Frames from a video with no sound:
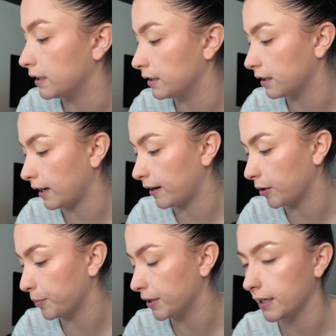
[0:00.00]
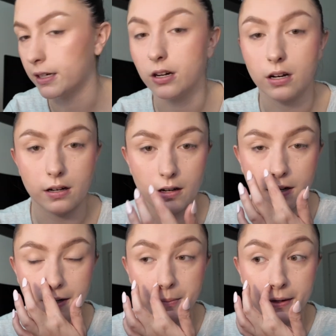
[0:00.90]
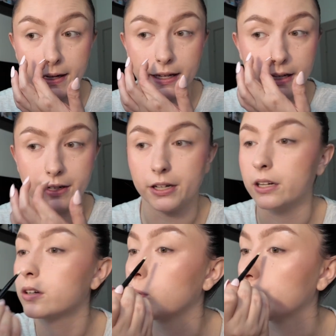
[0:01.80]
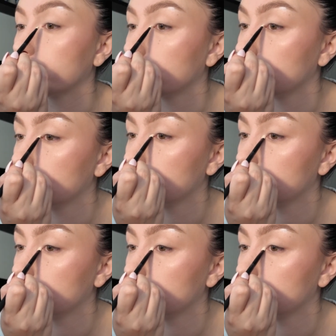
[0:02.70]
then I'll put it on my inner corner.